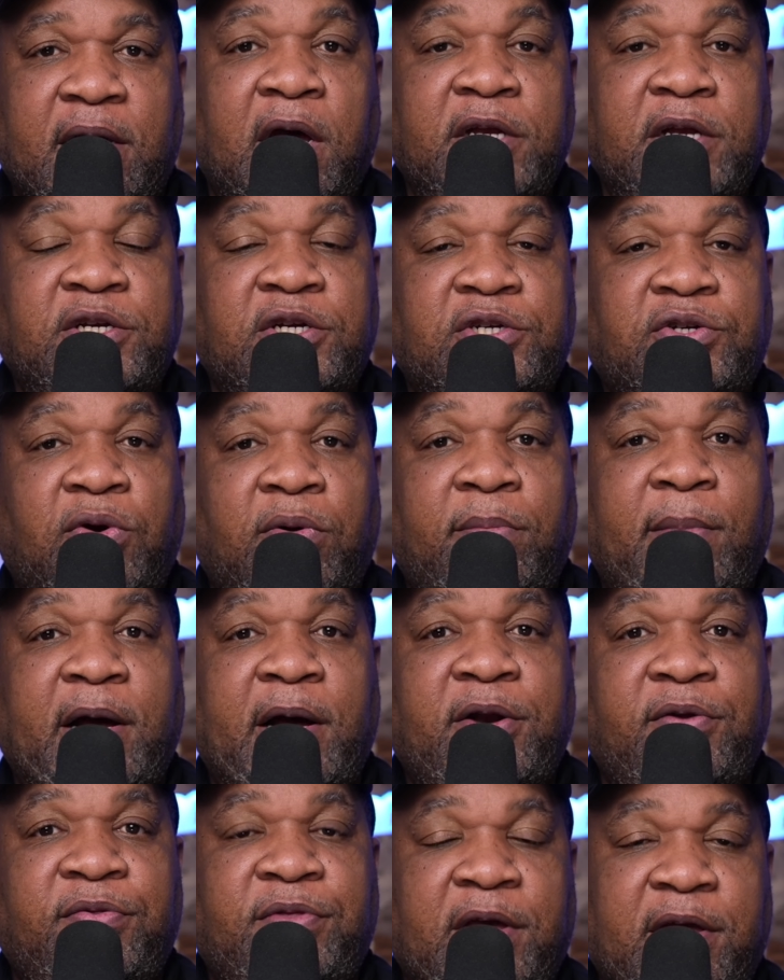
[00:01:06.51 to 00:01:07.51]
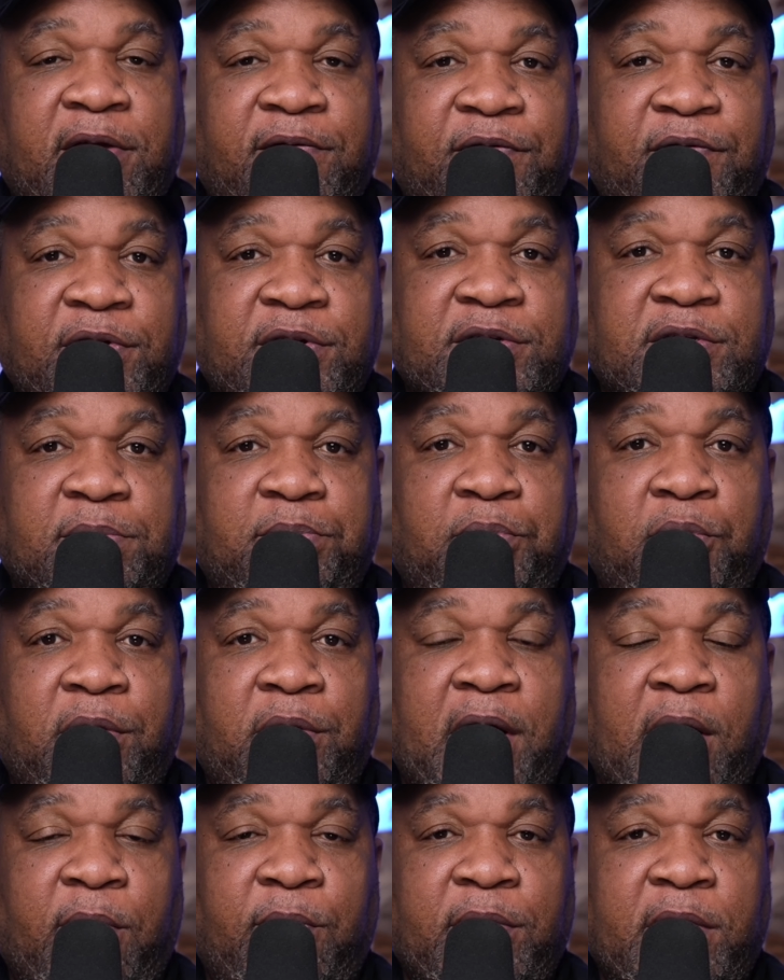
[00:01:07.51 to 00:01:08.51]
And just a reminder, thank you for your
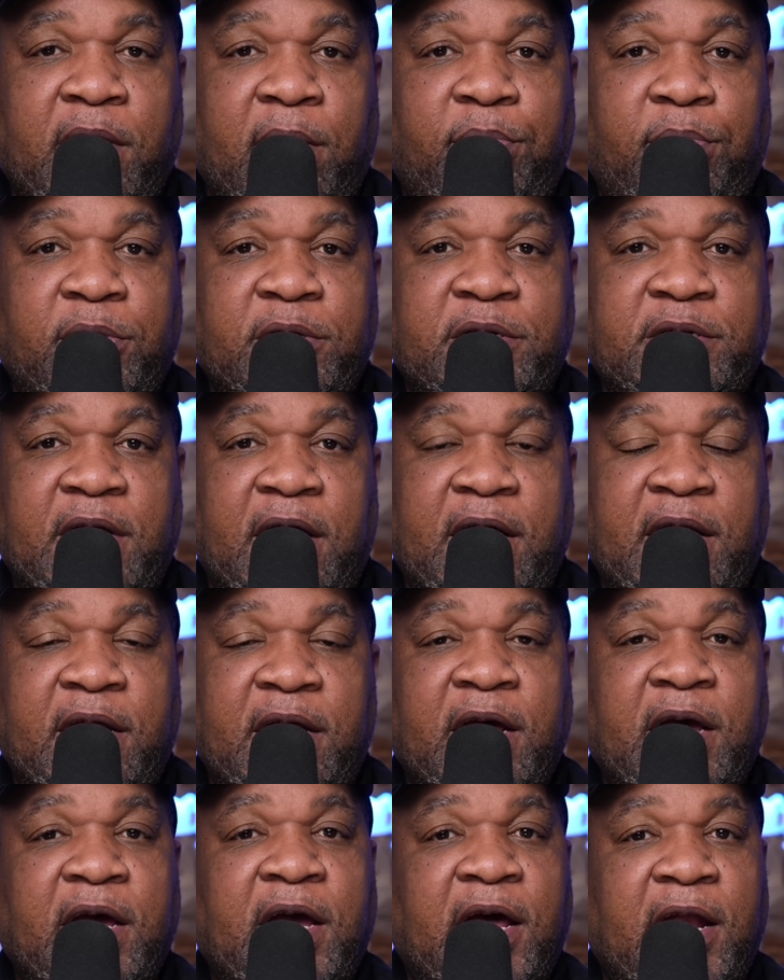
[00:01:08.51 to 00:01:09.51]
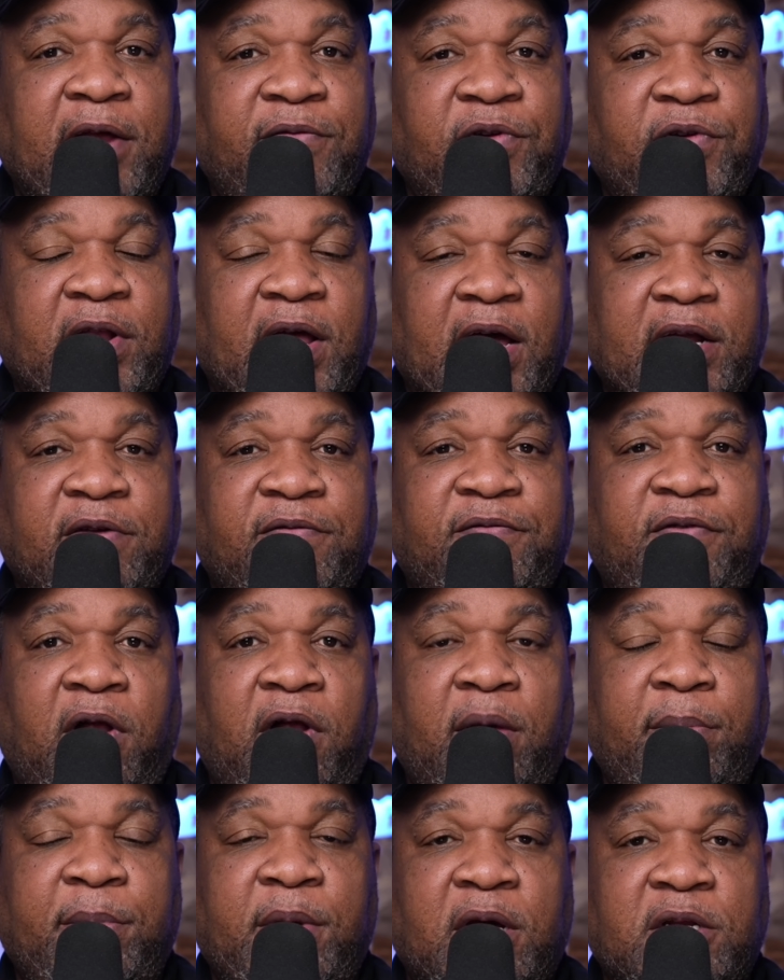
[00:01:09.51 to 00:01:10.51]
support. I really appreciate it. And if you'd like to
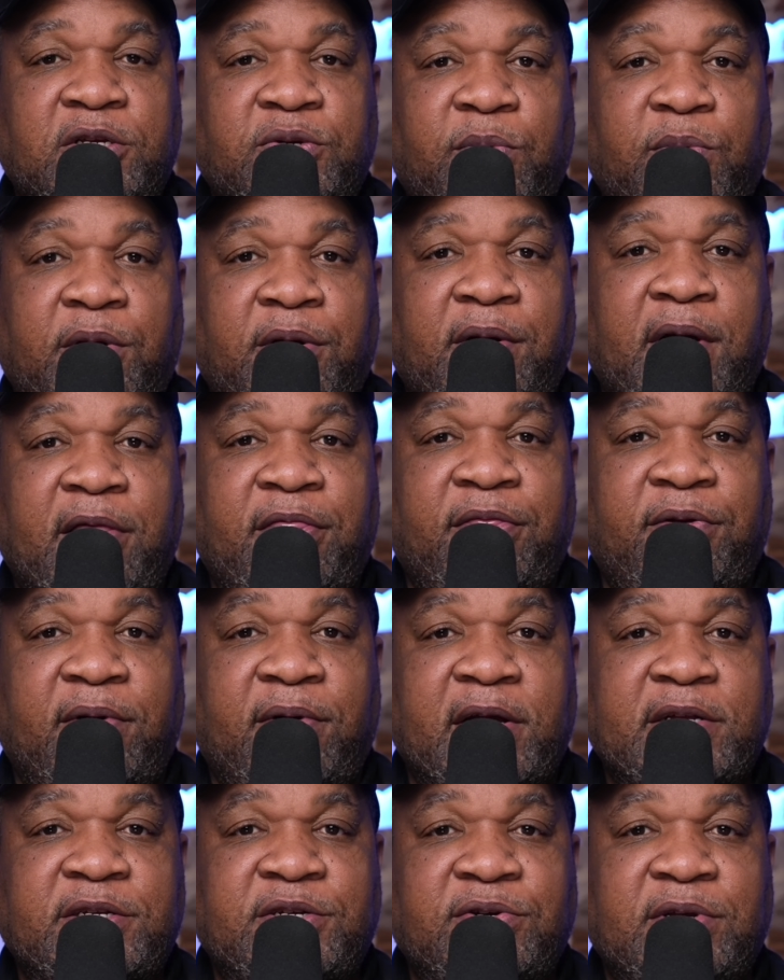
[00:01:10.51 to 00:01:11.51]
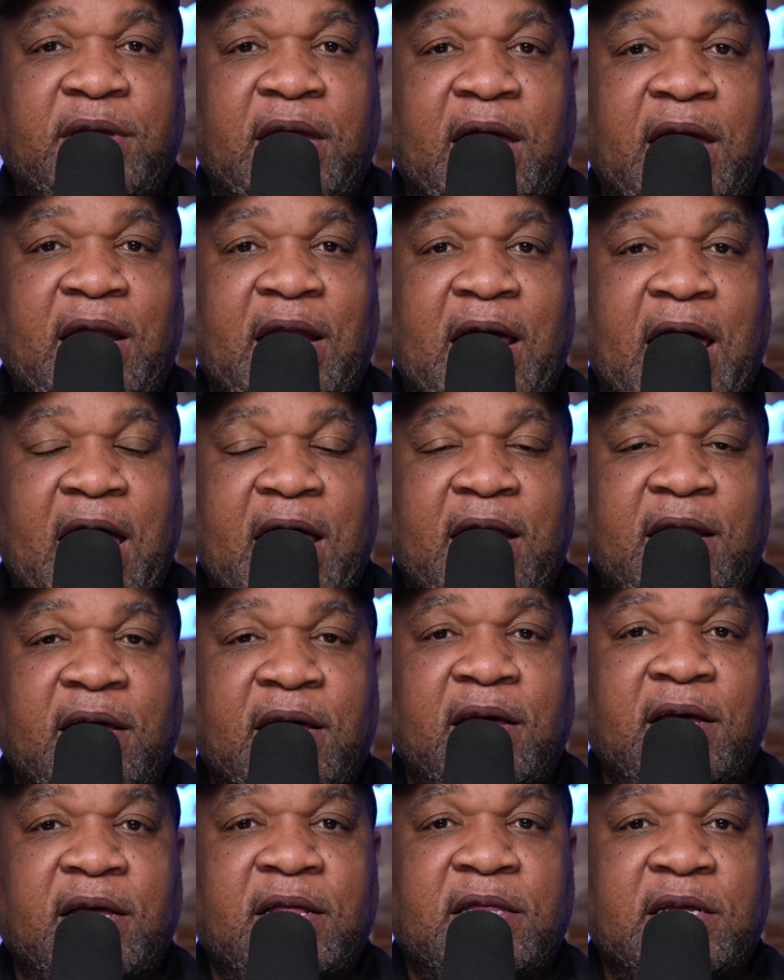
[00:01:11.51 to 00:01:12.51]
follow me on Twitter and threads, you can at
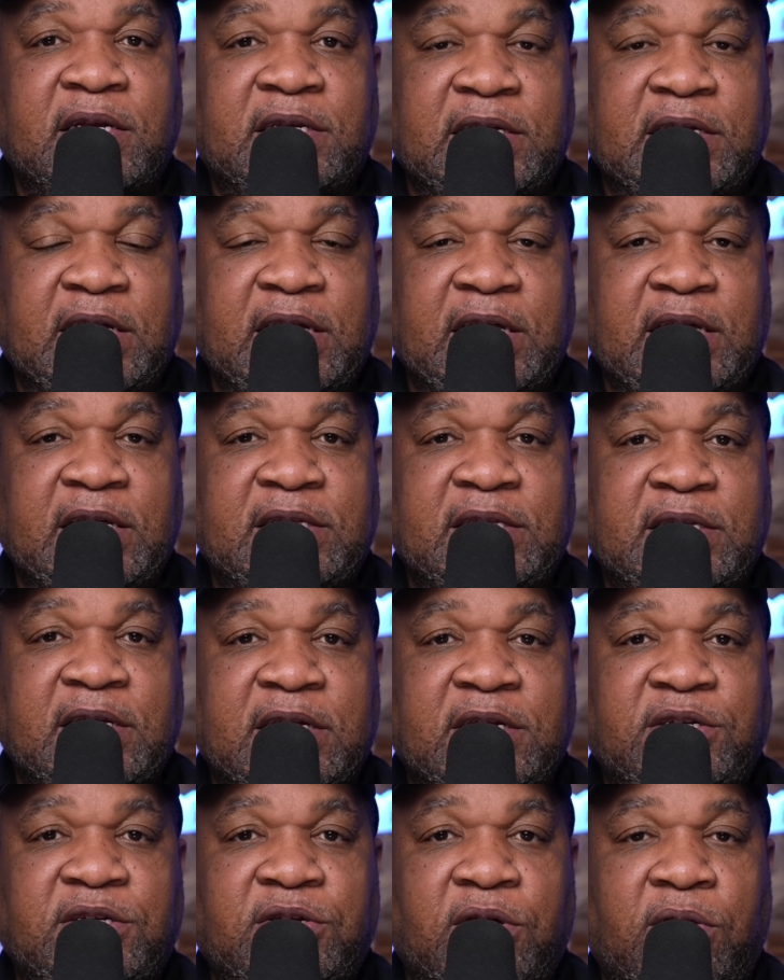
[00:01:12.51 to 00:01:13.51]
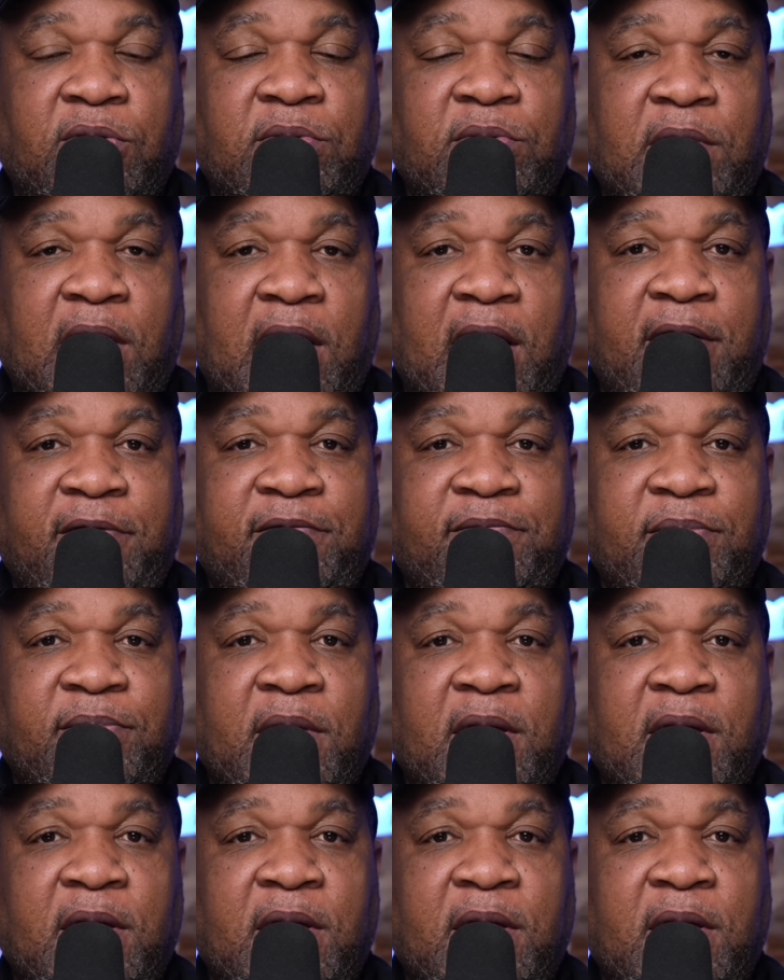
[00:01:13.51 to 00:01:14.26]
the TEC Show Live.